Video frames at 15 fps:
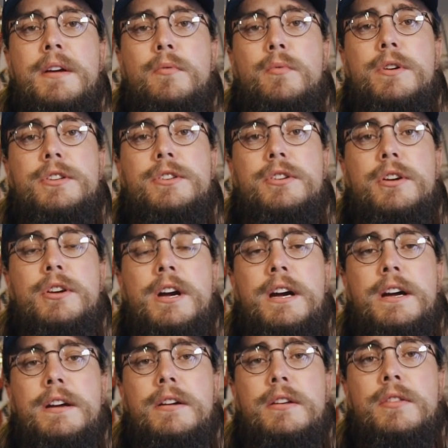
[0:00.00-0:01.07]
which
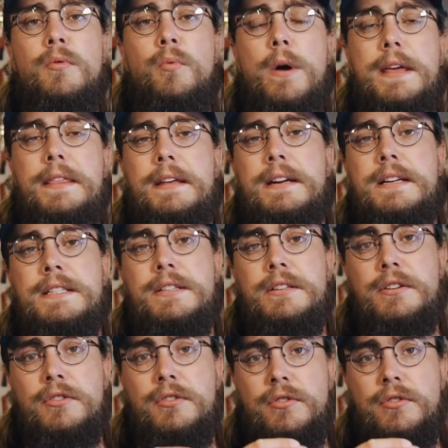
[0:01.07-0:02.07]
uh, the way that it's